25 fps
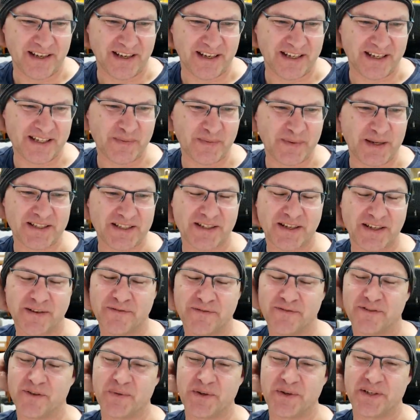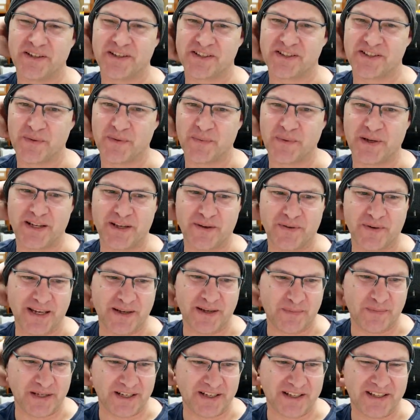It's about time for me to stop
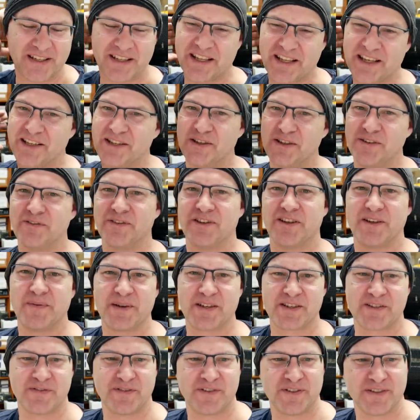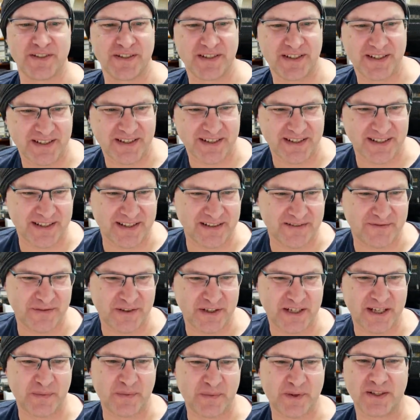anyway, but thank you very much for, uh, for
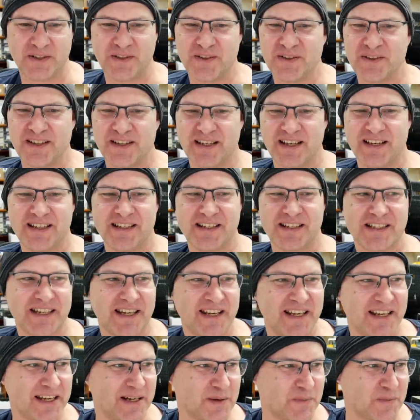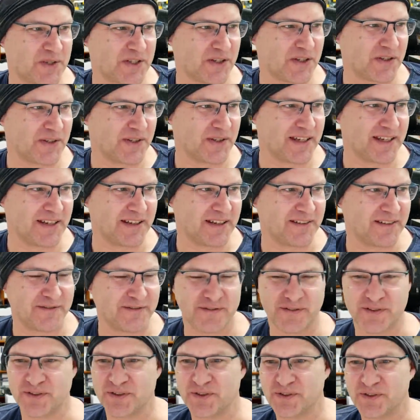coming along and staying up so late
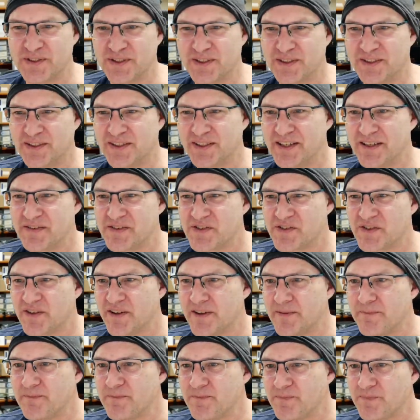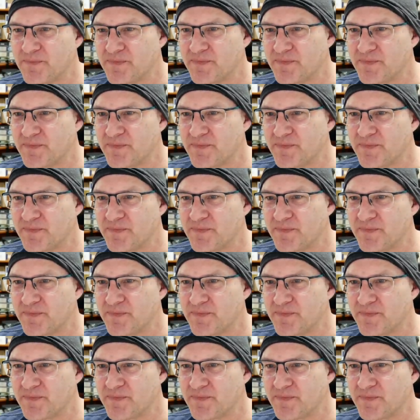for the live stream.